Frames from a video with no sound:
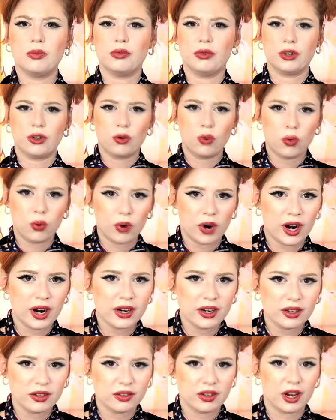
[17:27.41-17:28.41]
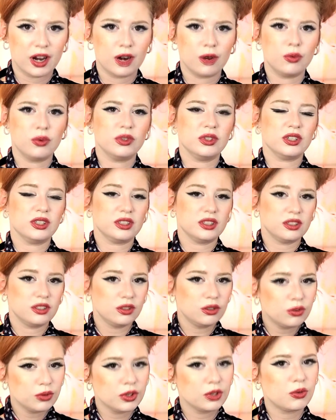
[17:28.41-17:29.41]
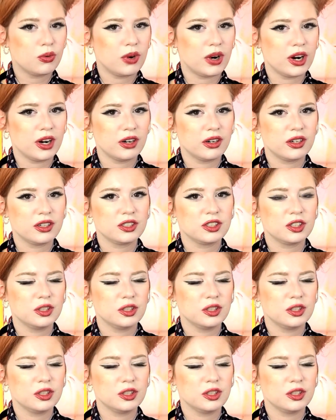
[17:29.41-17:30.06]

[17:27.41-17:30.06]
require that when they still require us